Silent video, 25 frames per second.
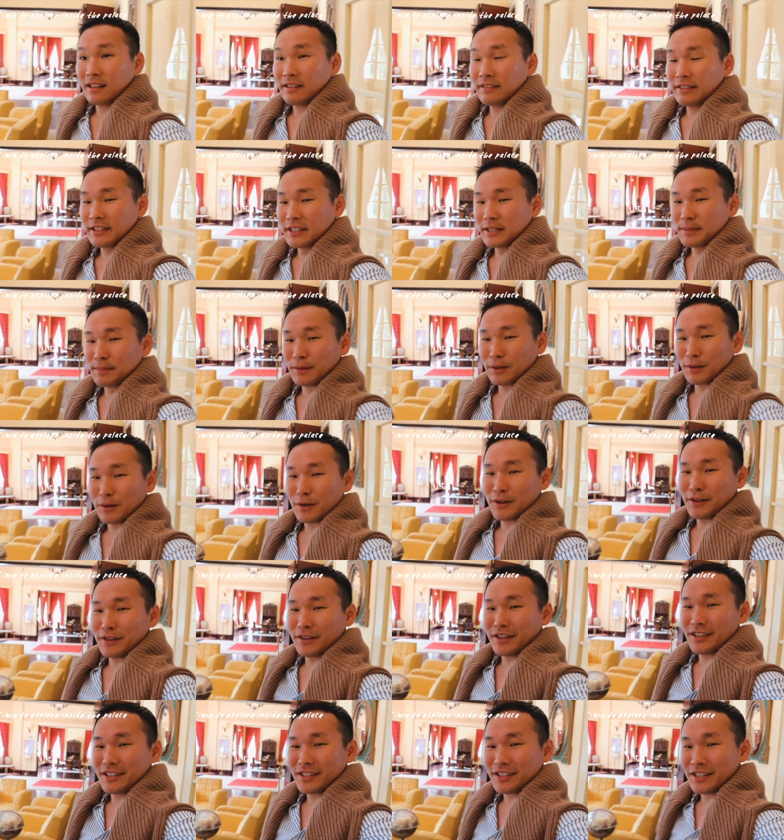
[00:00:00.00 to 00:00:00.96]
Love
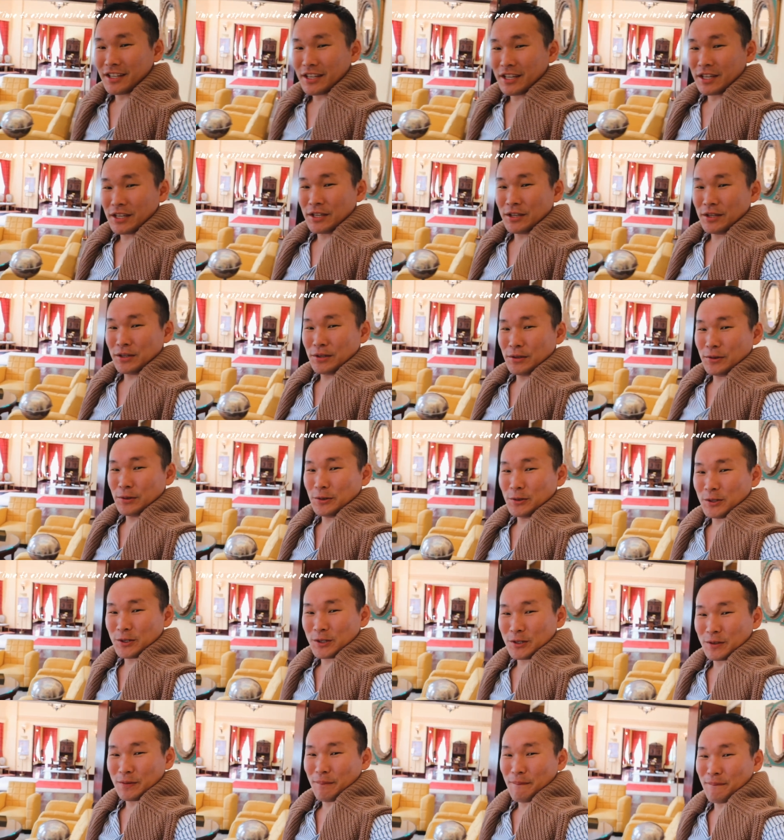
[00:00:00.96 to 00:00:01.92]
exploring this
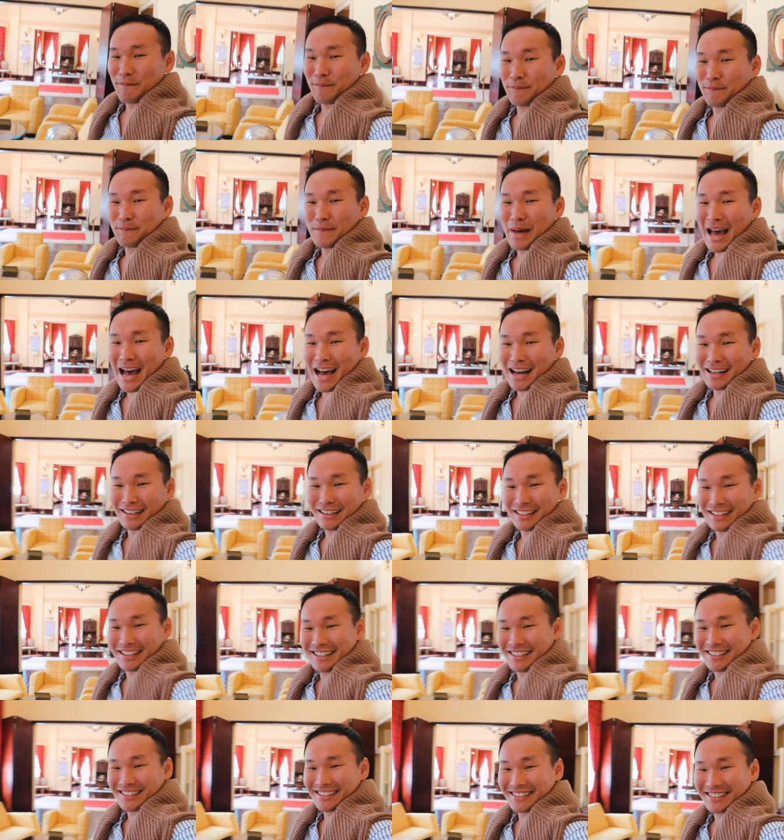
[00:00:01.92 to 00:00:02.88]
huge
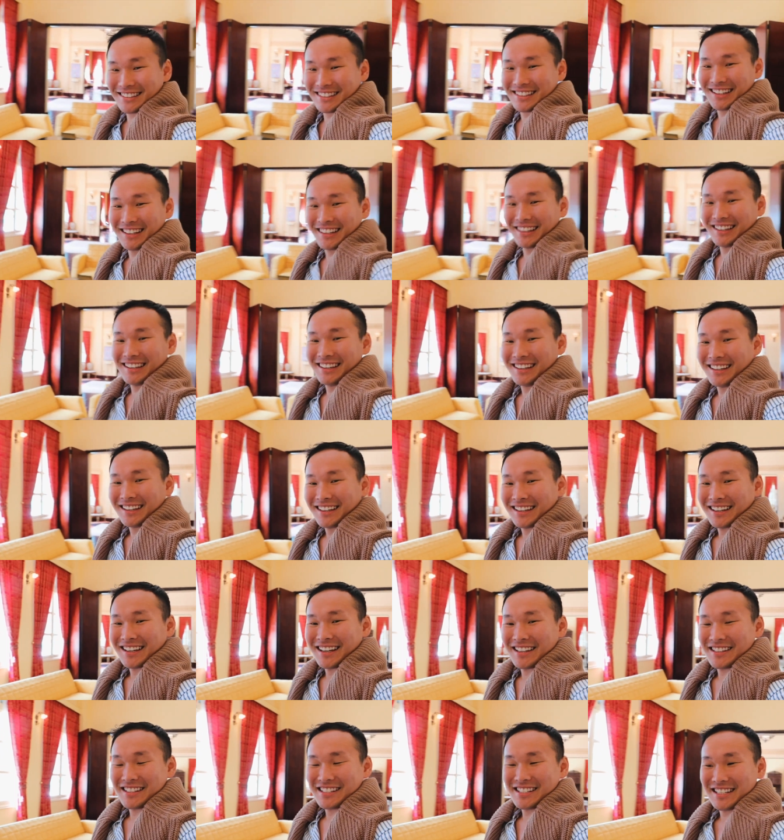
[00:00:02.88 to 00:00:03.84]
palace
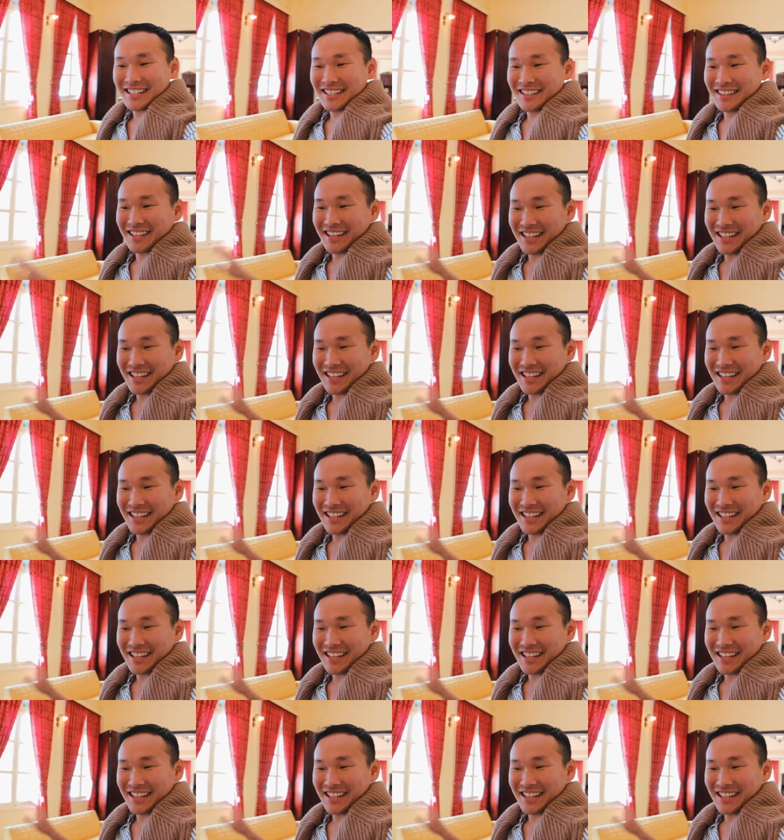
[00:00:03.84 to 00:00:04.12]
seeing